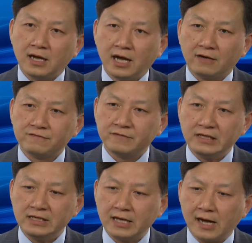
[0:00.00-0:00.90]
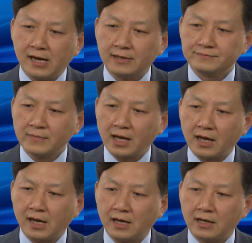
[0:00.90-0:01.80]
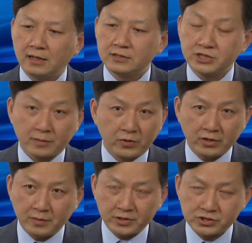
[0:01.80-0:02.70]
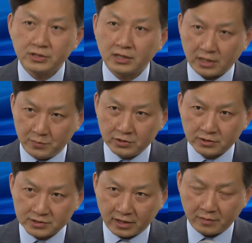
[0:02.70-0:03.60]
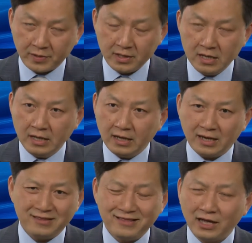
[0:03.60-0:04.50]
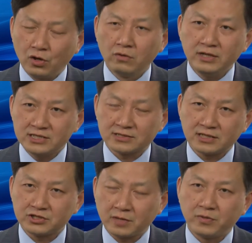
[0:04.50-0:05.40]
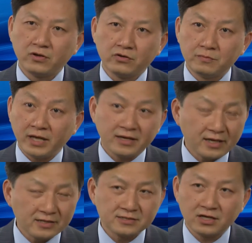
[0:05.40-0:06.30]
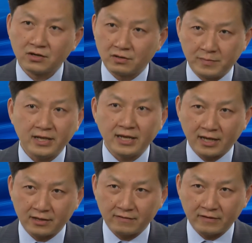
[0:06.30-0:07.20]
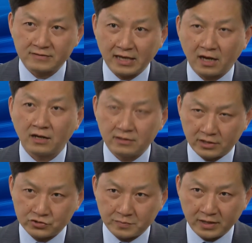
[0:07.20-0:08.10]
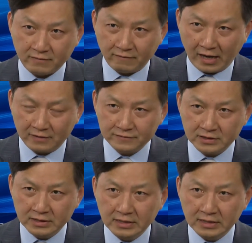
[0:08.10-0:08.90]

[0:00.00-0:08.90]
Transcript: of the um, uh, checkpoint inhibition, the immunotherapy, and not only just a checkpoint, it could be NK cell or many other things that, are, that should be involved.